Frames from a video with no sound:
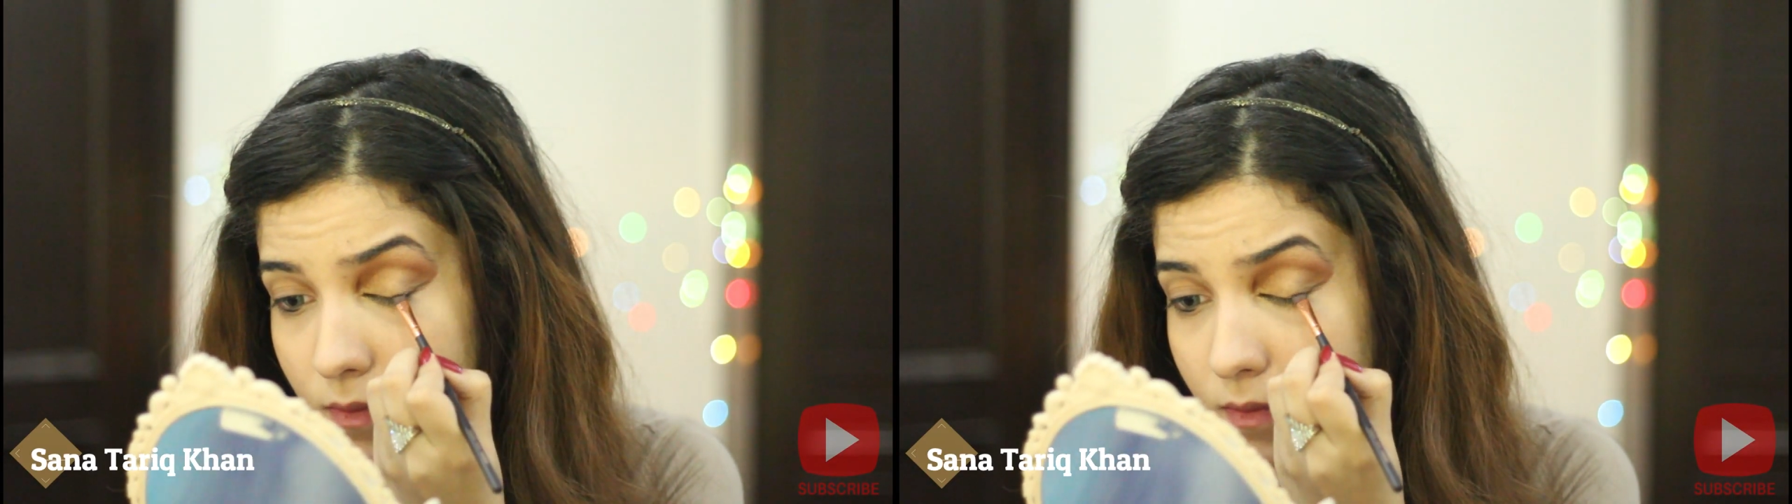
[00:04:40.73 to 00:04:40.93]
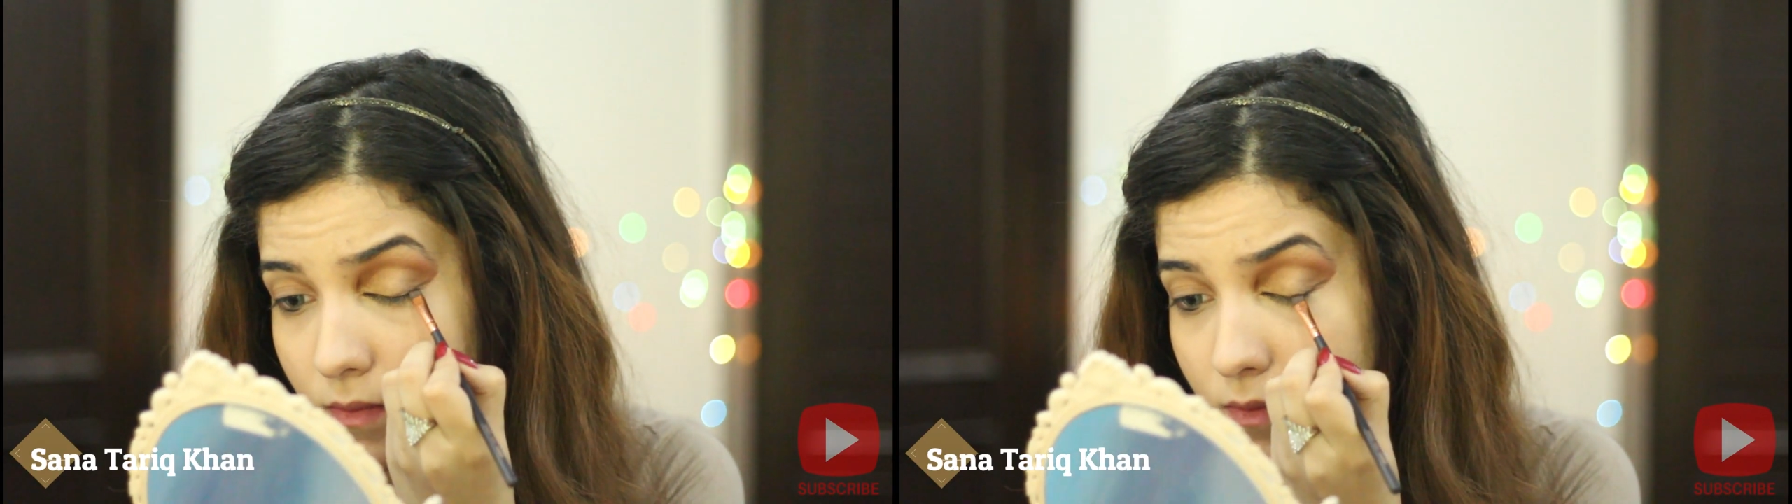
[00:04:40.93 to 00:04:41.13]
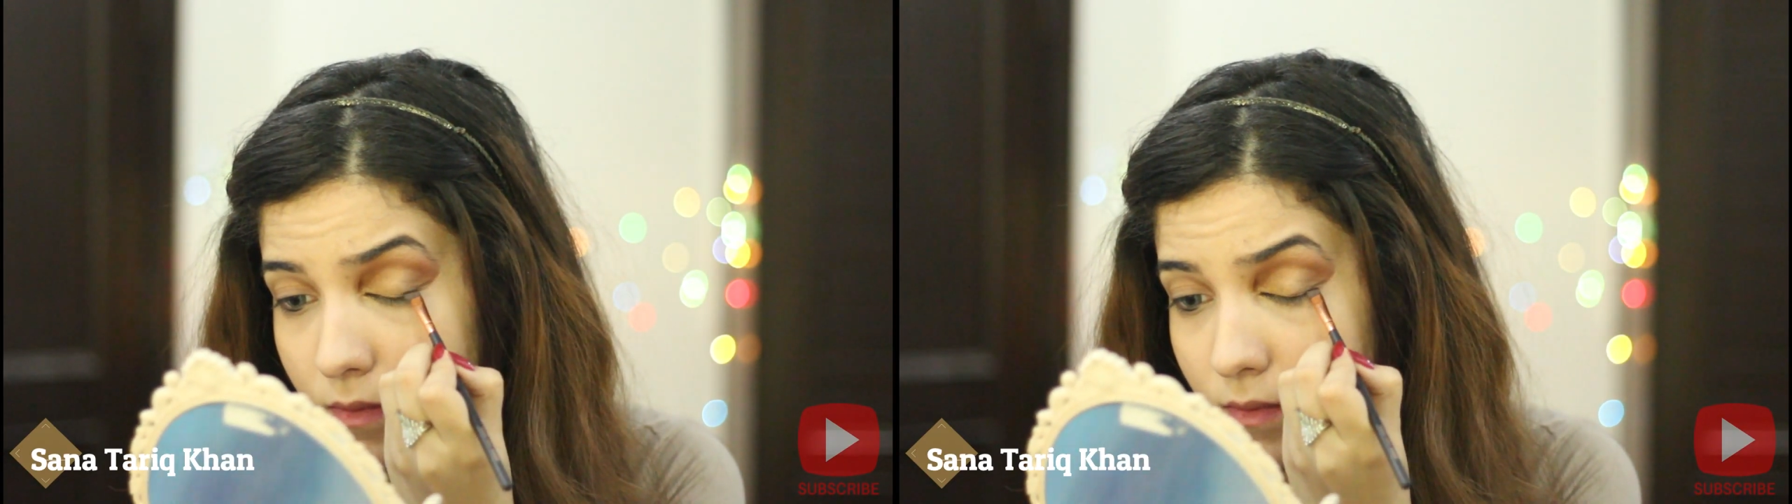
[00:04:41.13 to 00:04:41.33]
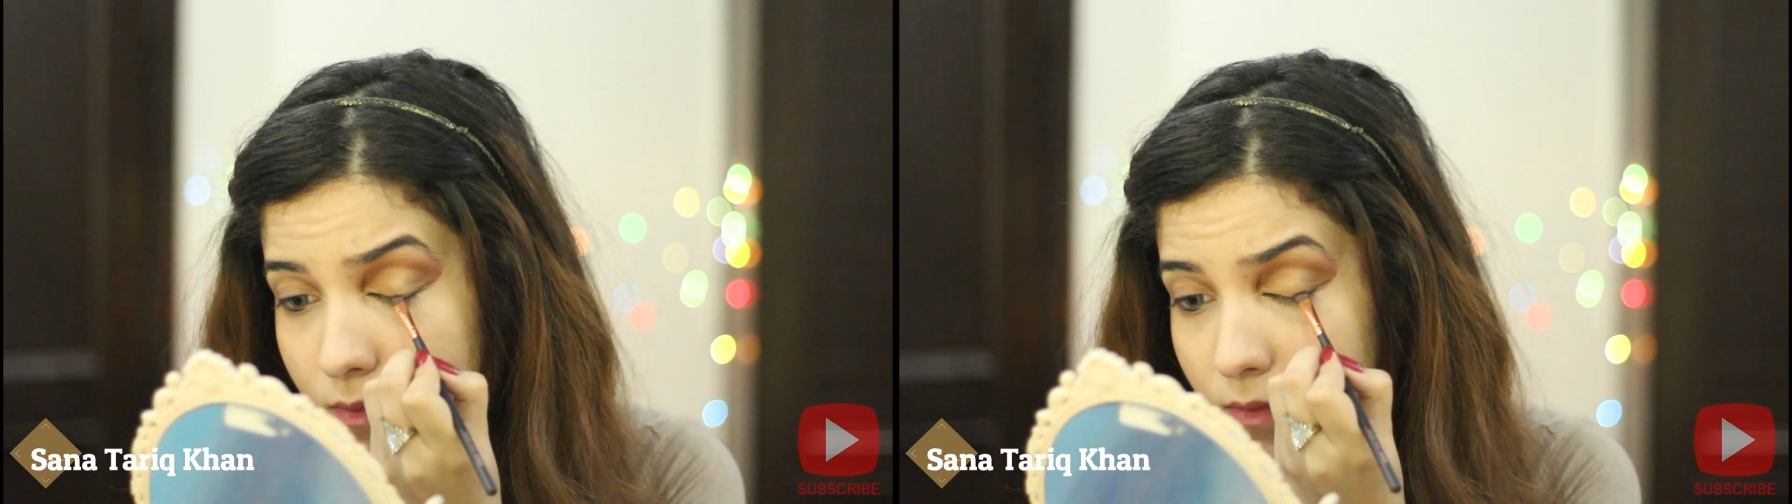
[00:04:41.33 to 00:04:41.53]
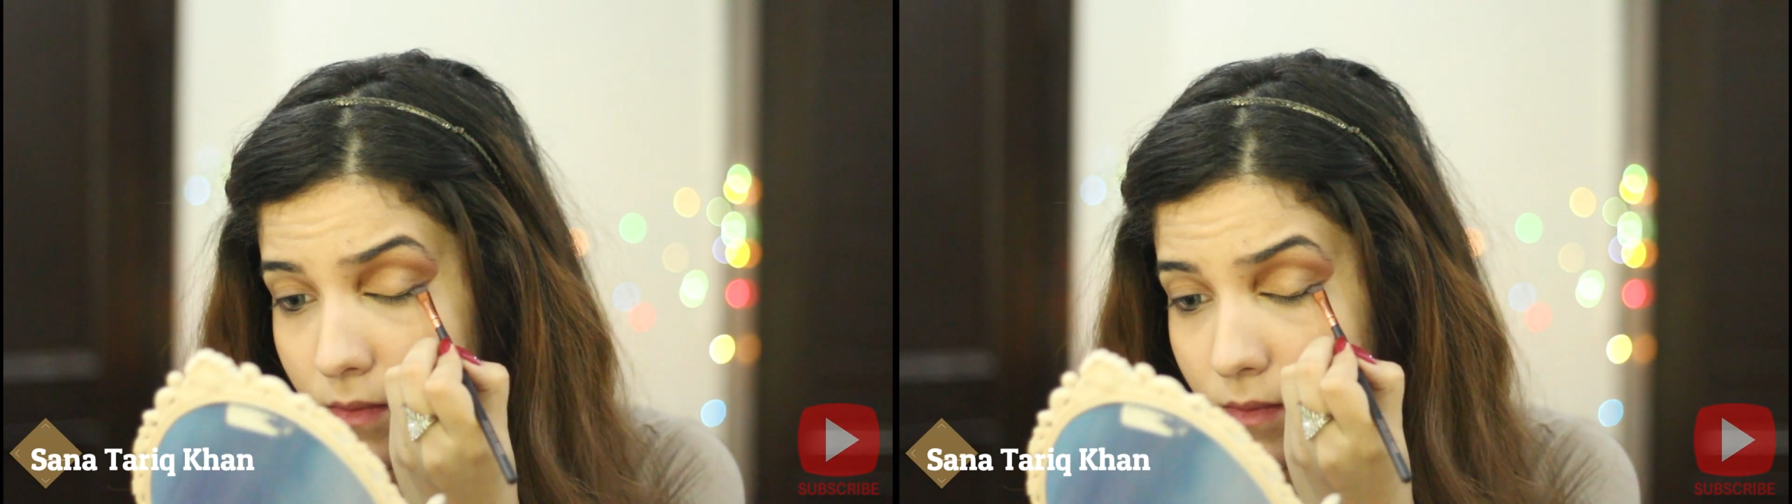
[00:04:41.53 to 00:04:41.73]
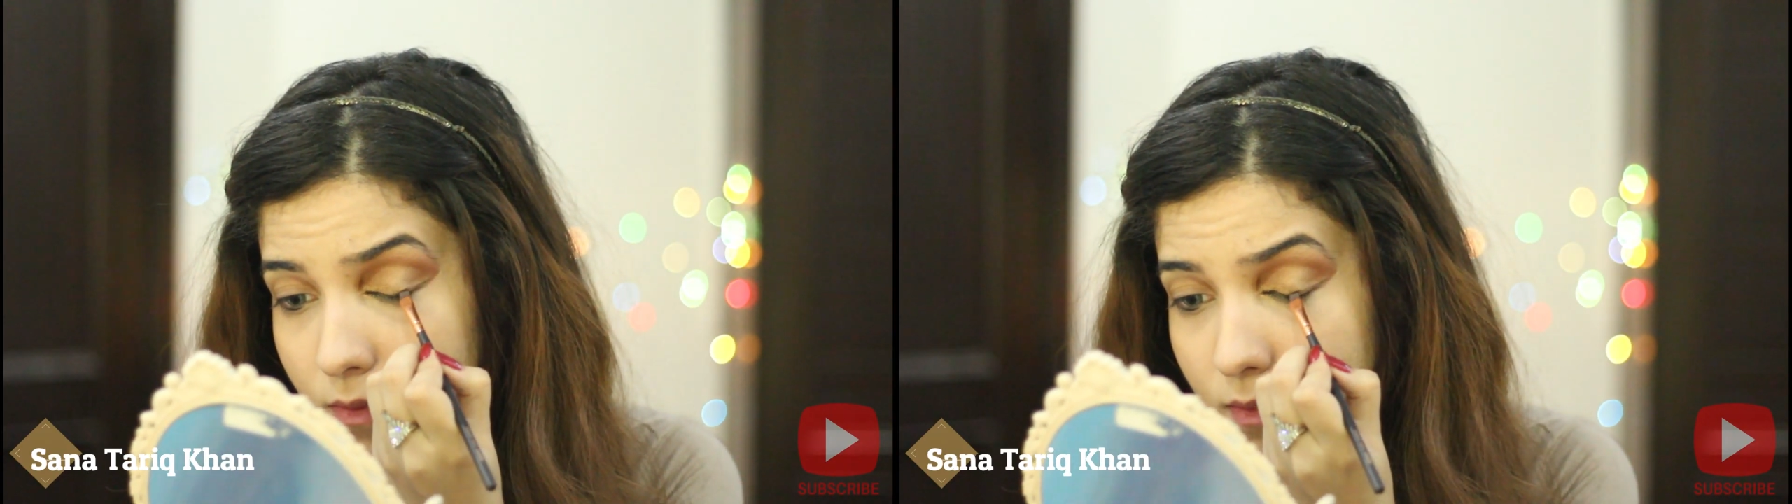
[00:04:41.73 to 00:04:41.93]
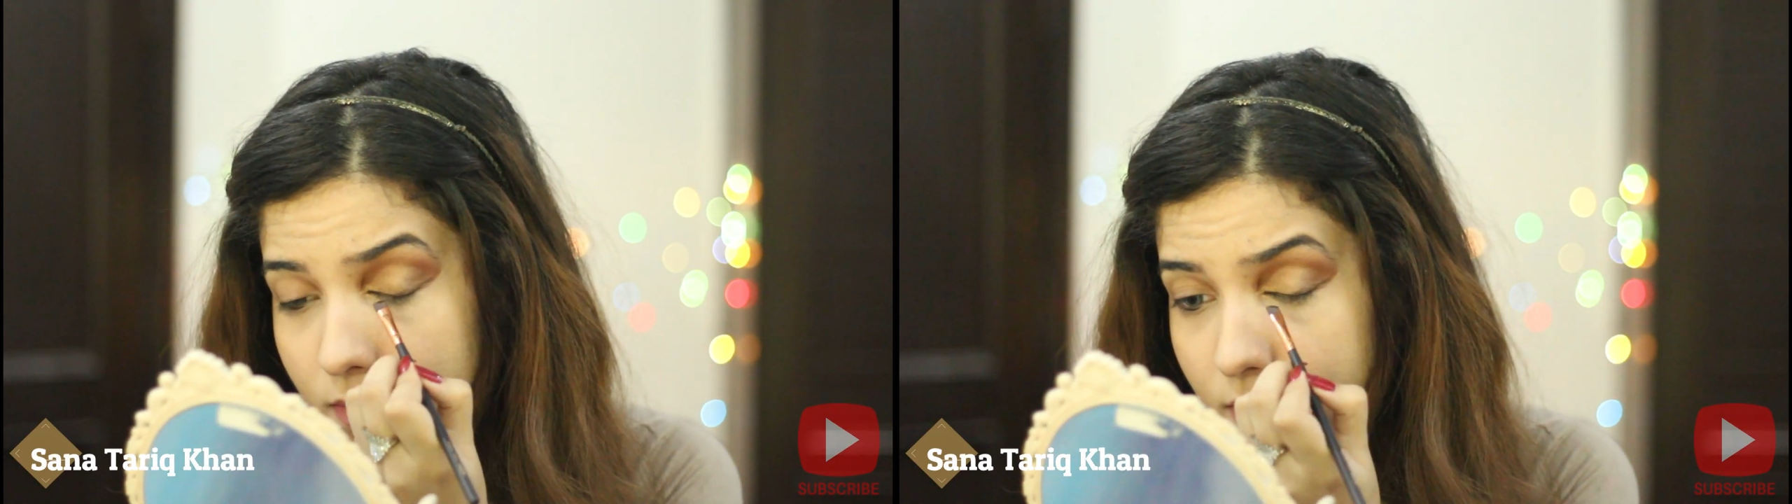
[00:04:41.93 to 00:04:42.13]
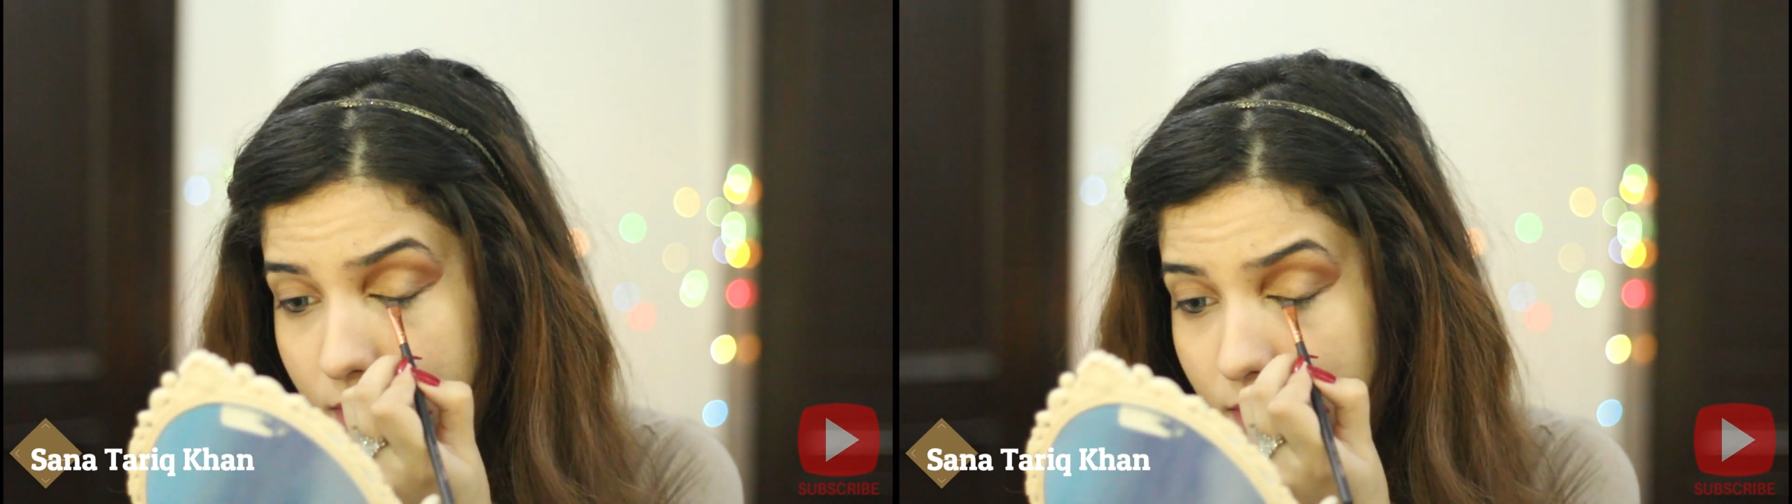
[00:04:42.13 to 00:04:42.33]
flat and edgy
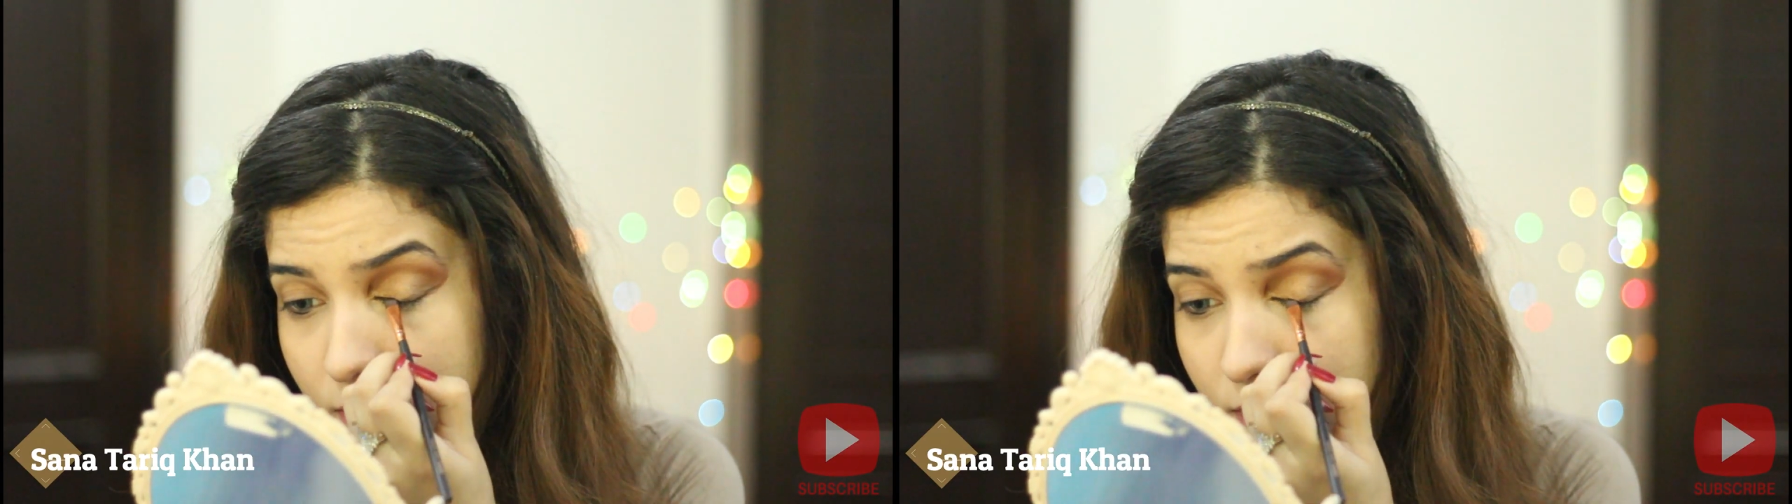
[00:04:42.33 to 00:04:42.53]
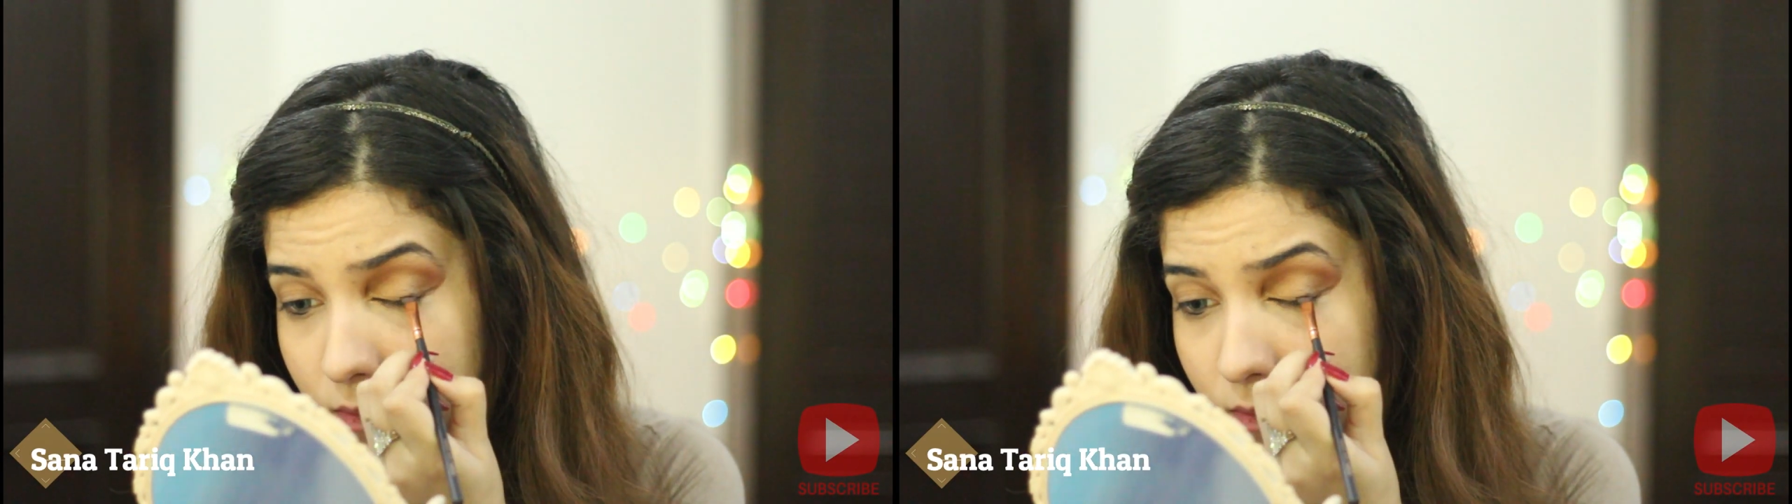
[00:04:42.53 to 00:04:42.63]
brush